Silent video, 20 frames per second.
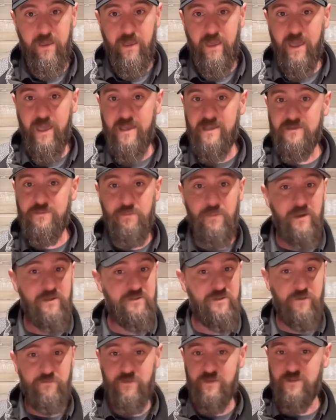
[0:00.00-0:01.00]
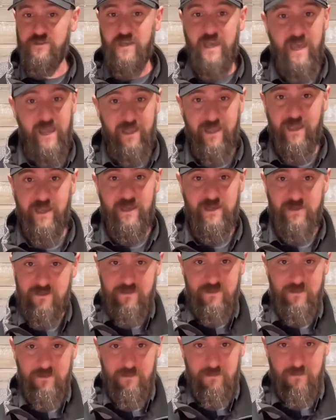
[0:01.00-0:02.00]
As much of a
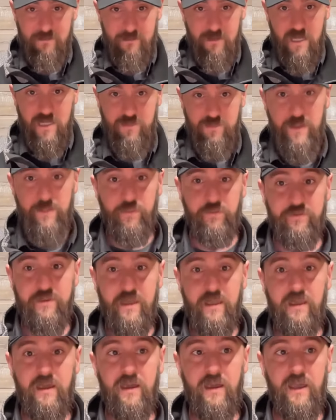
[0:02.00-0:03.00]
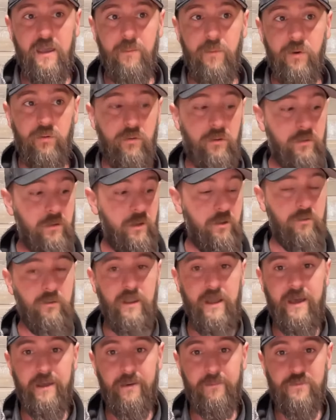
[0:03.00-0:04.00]
jackass as people think I am on
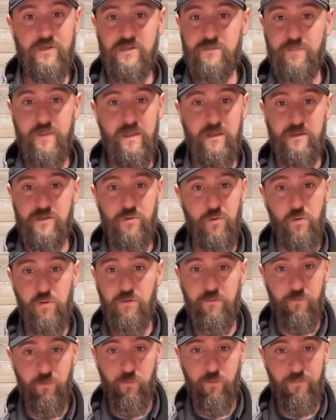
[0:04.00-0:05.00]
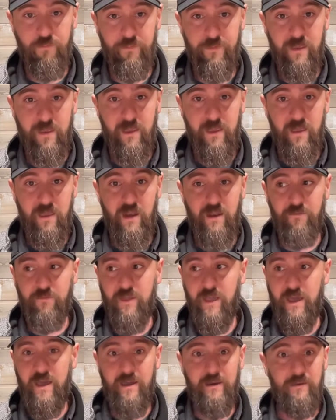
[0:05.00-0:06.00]
online, I'm just being truthful and I've
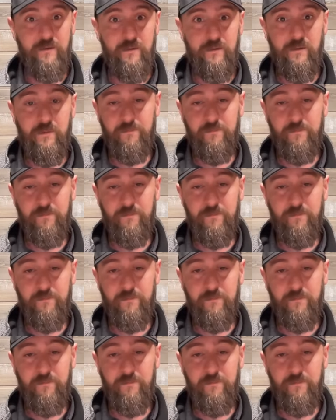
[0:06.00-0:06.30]
got